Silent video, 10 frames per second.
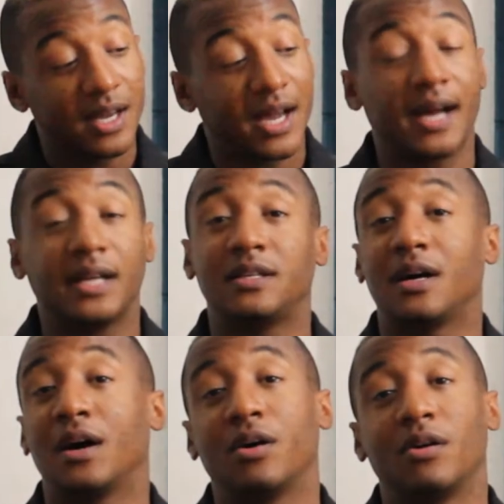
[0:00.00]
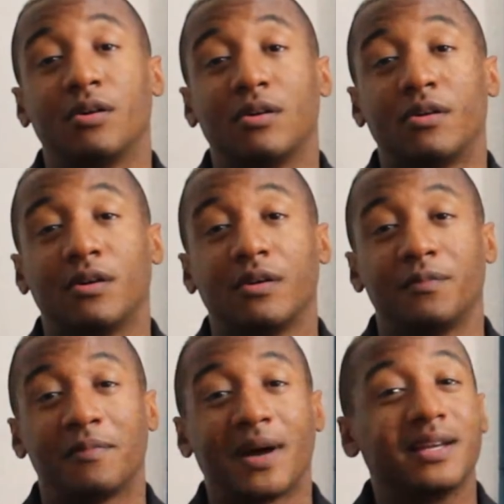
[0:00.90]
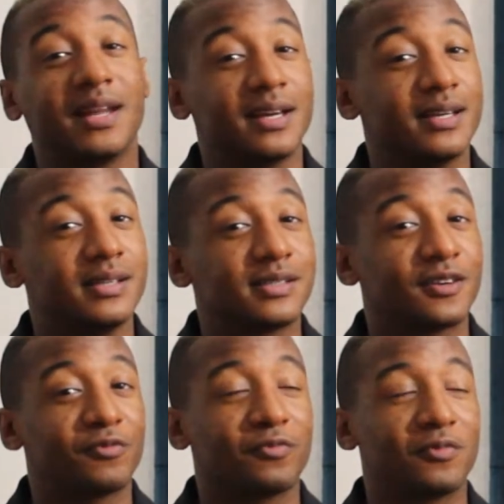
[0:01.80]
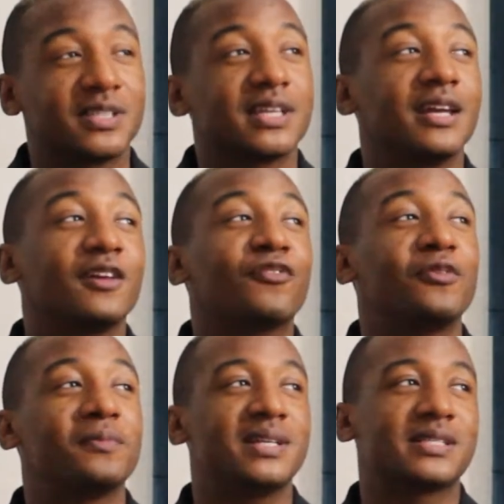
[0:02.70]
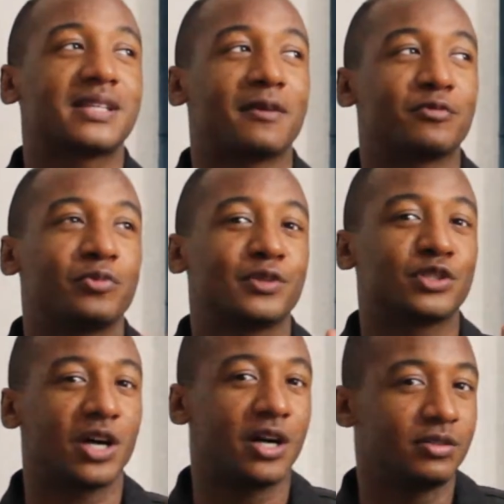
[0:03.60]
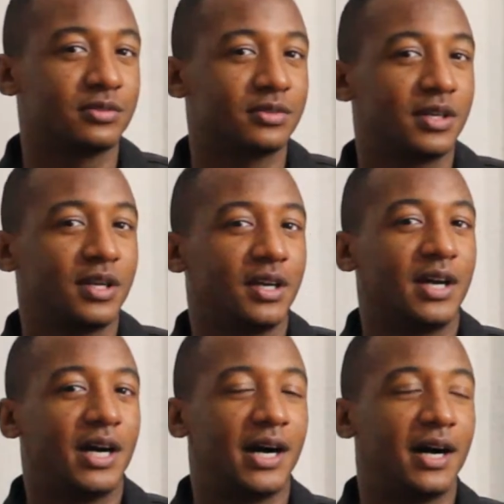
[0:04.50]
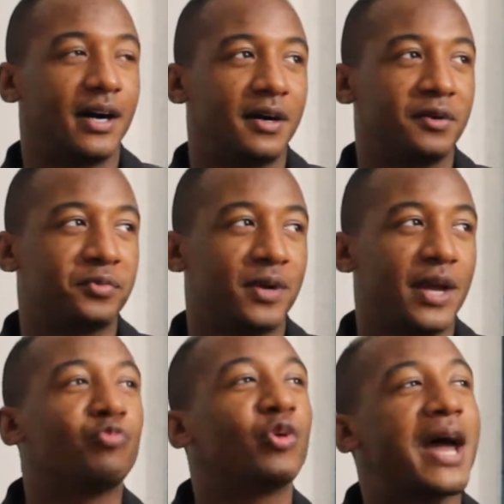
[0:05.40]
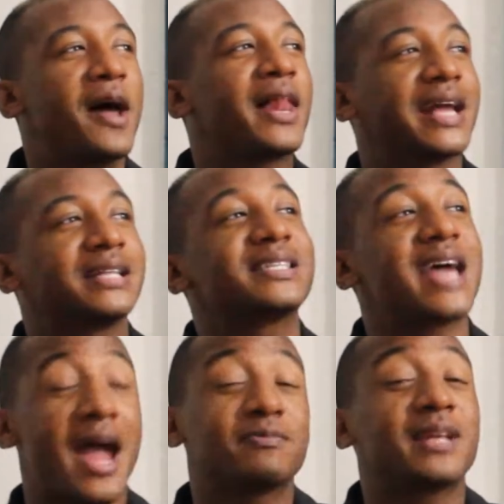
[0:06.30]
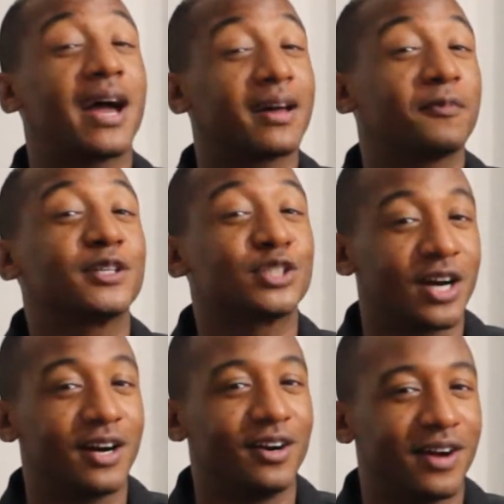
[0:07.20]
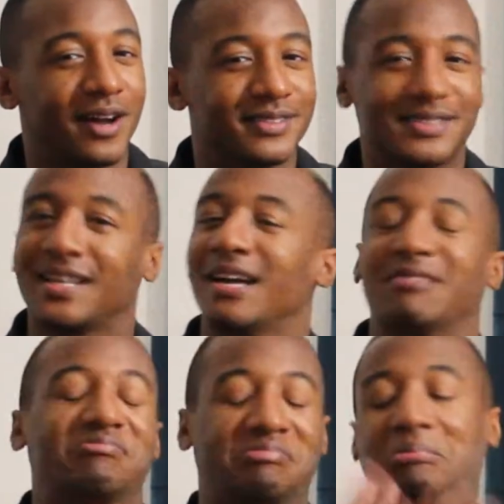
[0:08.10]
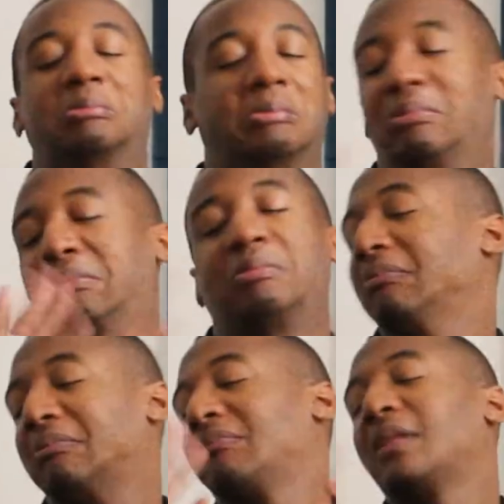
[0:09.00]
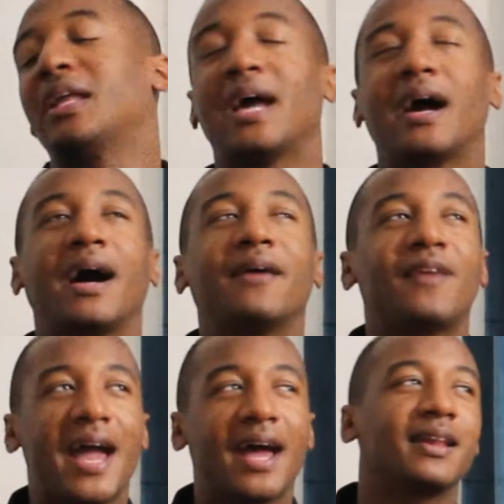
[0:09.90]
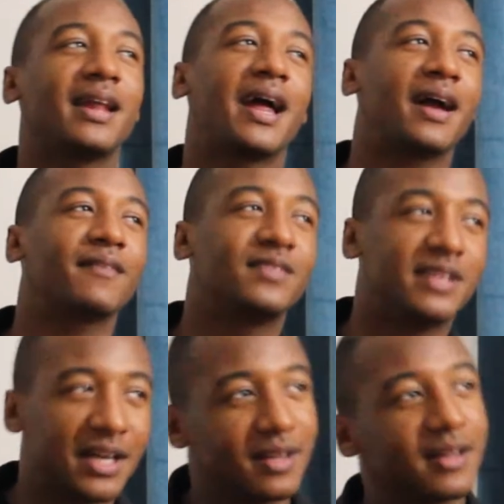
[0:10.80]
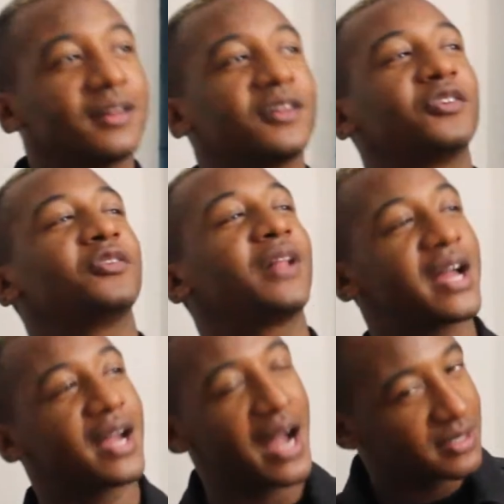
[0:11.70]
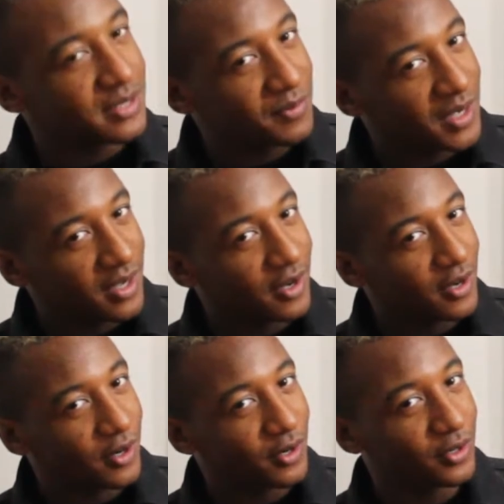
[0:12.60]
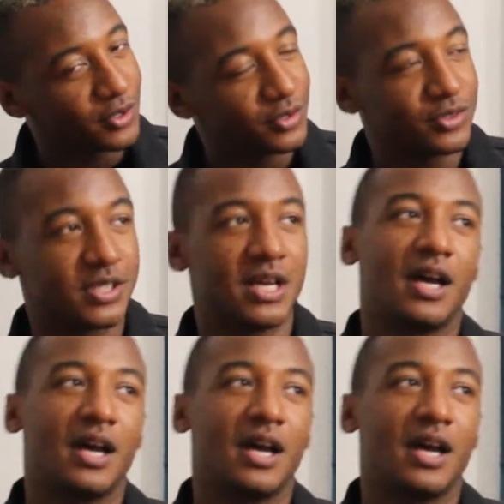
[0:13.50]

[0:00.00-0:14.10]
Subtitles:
I don't. My days of tequila for me stopped with Patron. And when I like tapped out of Patron, I was like, now I've done a little like Casamigos,